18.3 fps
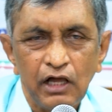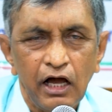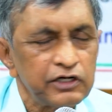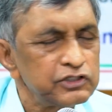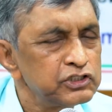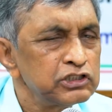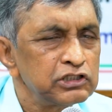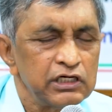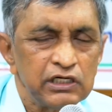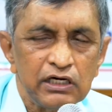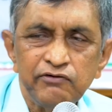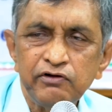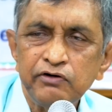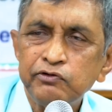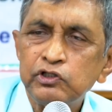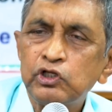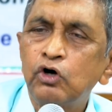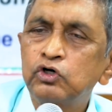Akshita,
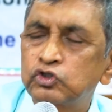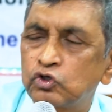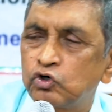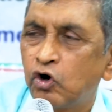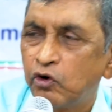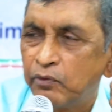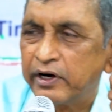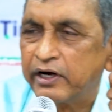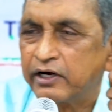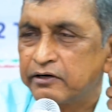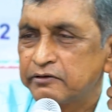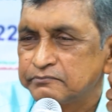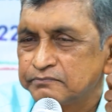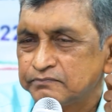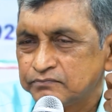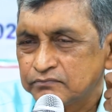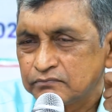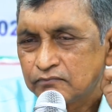even without COVID,
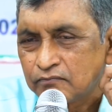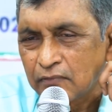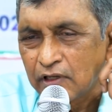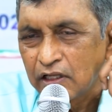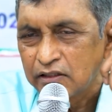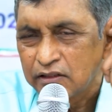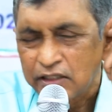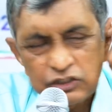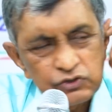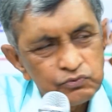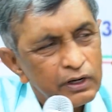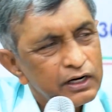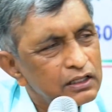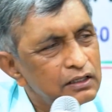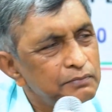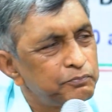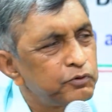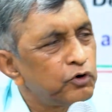that's one
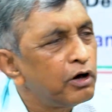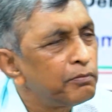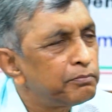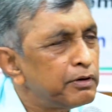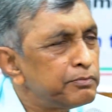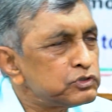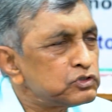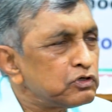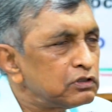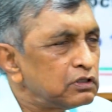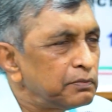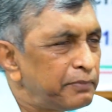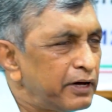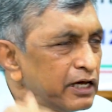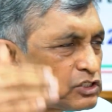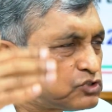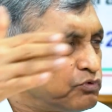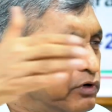of the problems of the
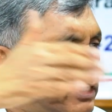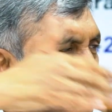past